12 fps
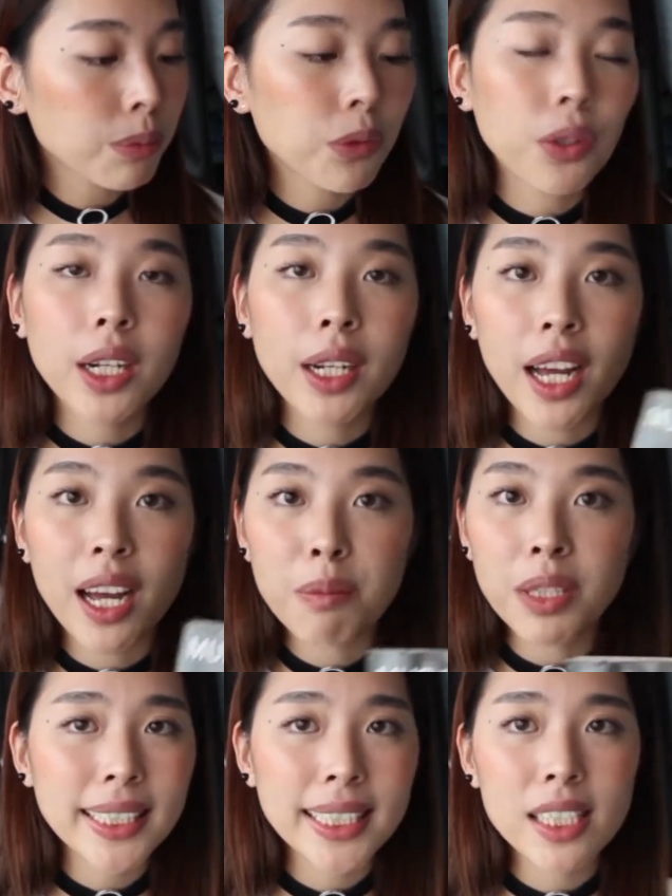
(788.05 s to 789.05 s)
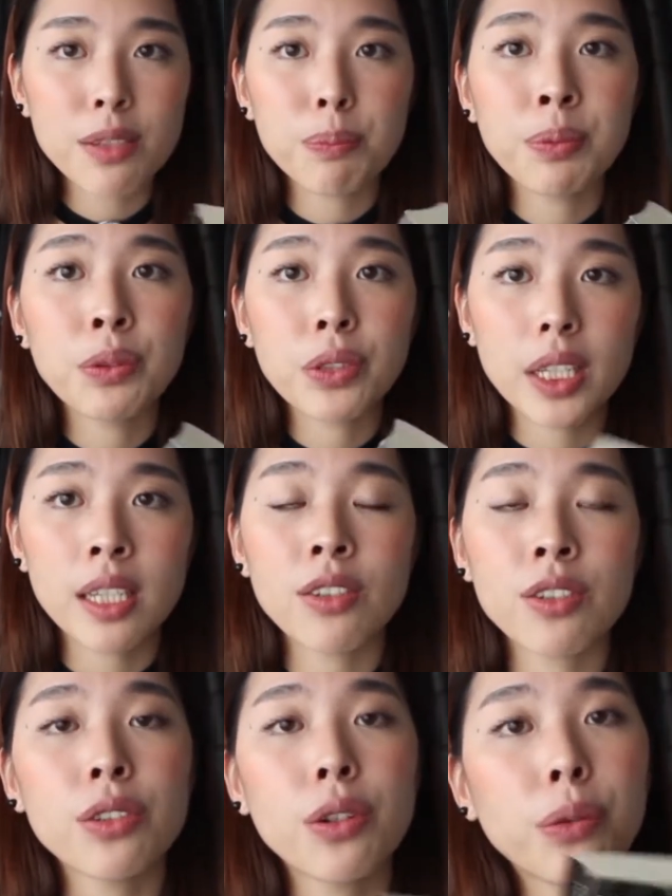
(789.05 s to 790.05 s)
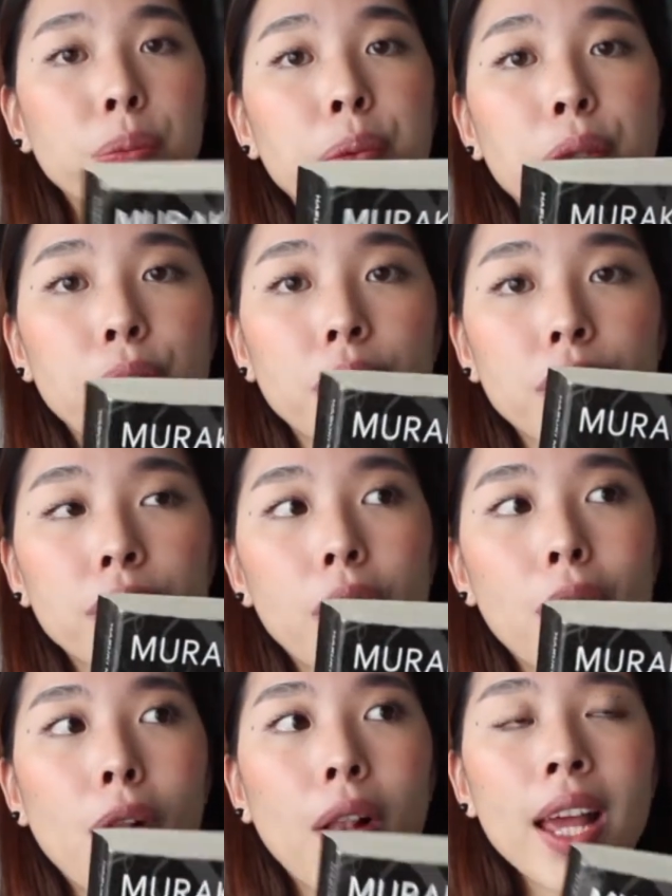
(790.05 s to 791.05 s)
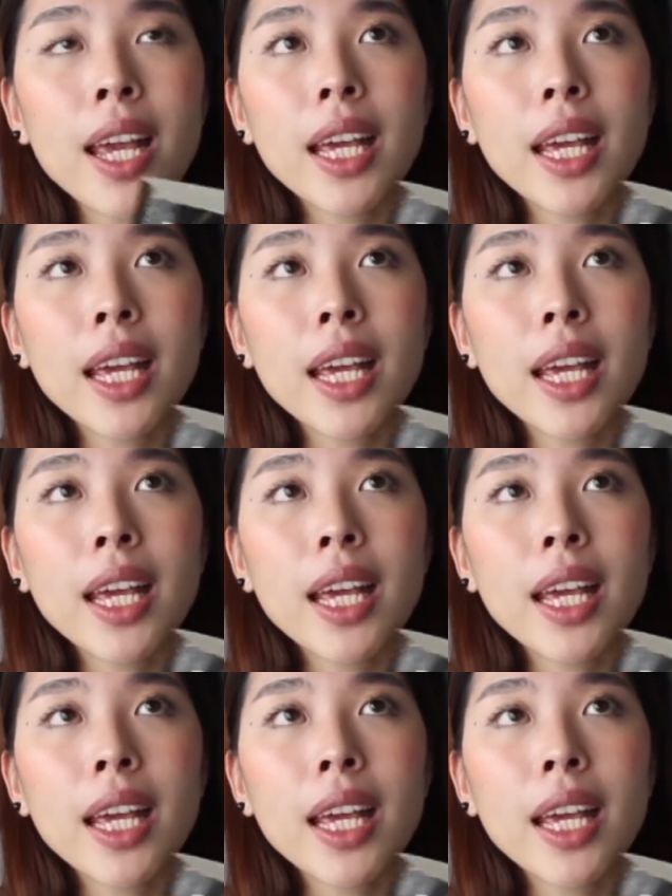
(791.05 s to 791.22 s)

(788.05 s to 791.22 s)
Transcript: Murakami. This book is so beautiful.